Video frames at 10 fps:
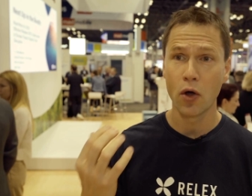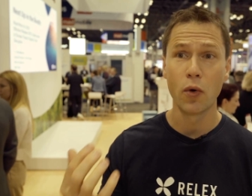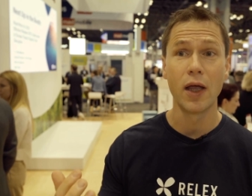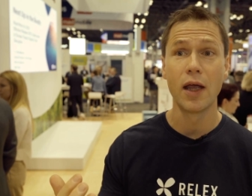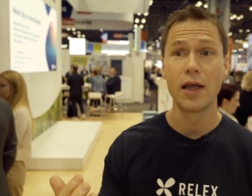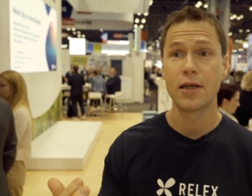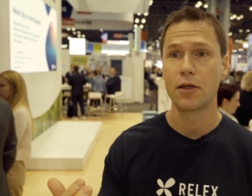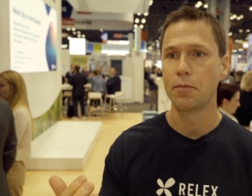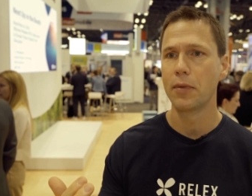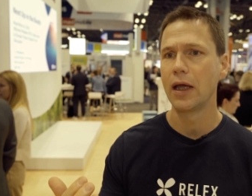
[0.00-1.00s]
so easy
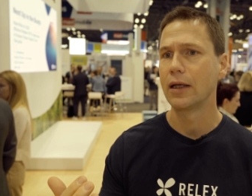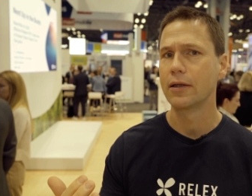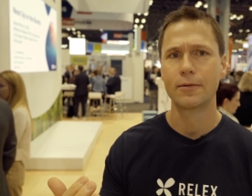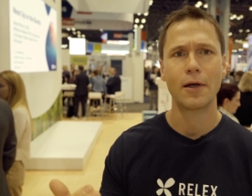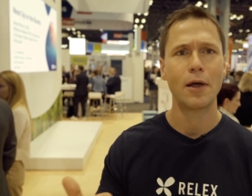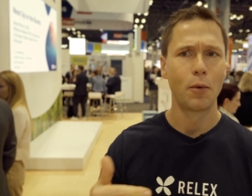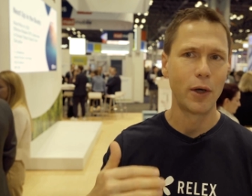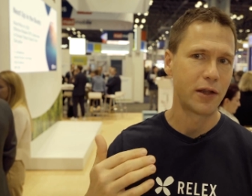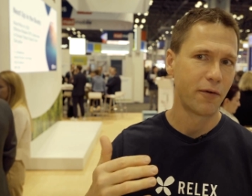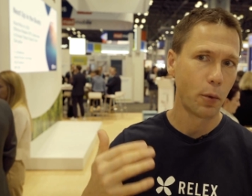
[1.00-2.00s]
to meet
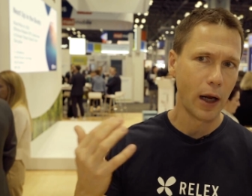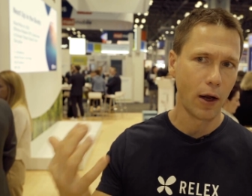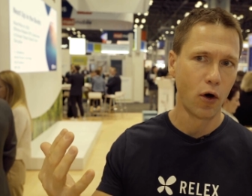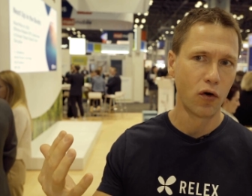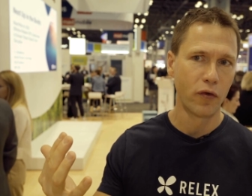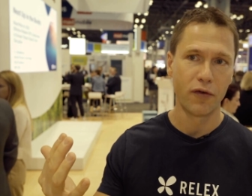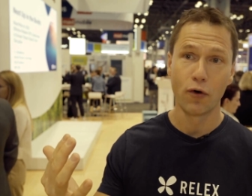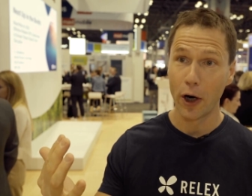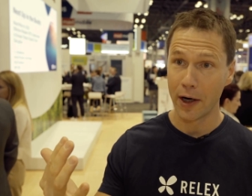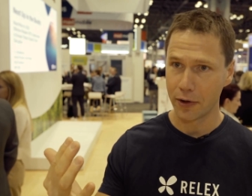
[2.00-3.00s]
with the well over
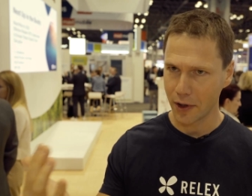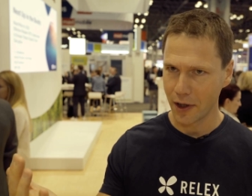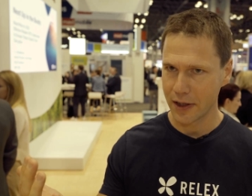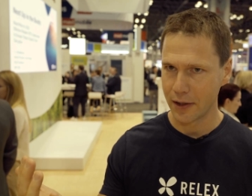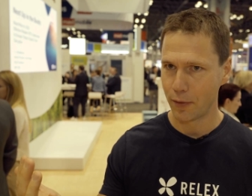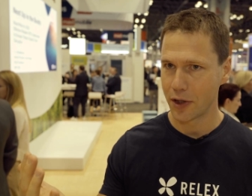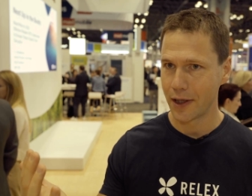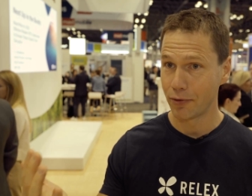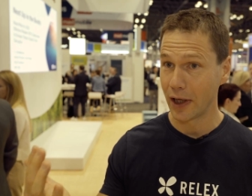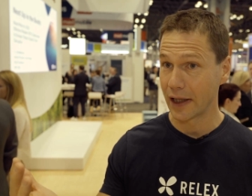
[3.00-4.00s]
400 customers
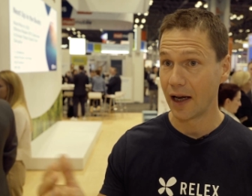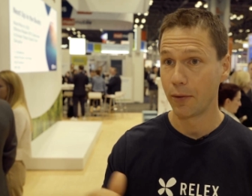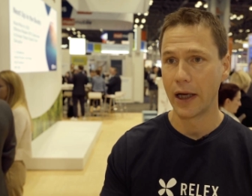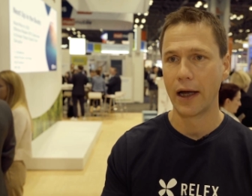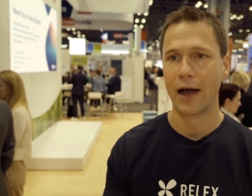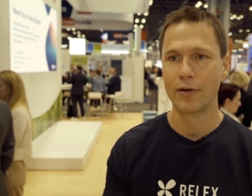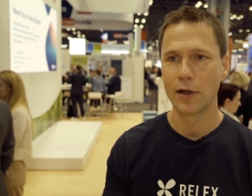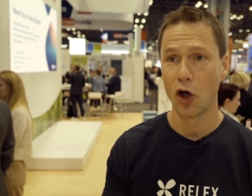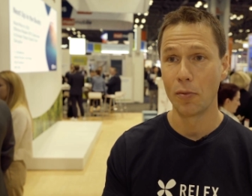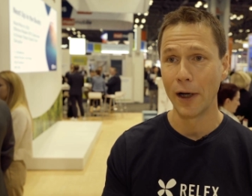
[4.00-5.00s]
in retail we have
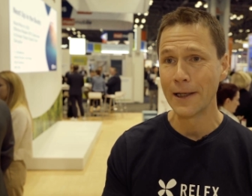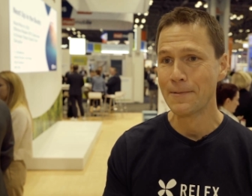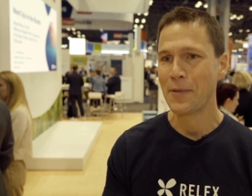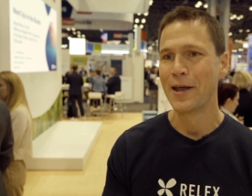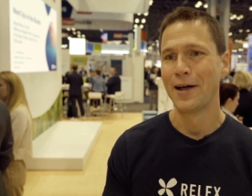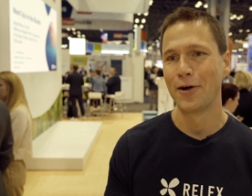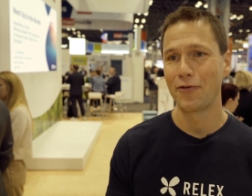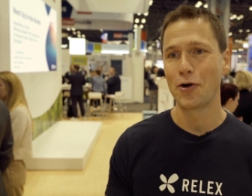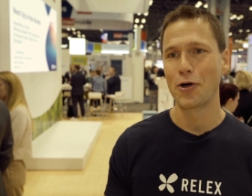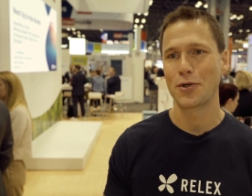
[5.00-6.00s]
globally. And
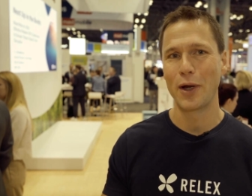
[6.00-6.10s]
of course,